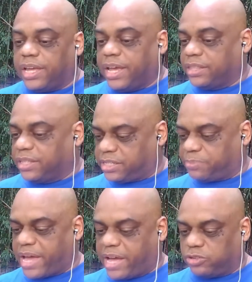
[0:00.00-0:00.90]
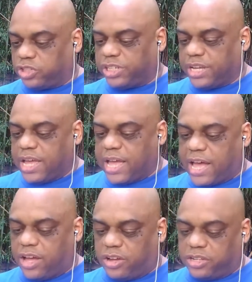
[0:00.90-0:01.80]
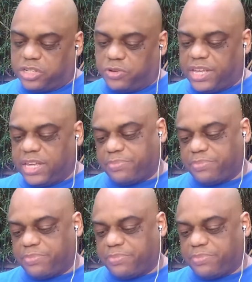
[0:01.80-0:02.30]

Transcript: in this pouch. I also keep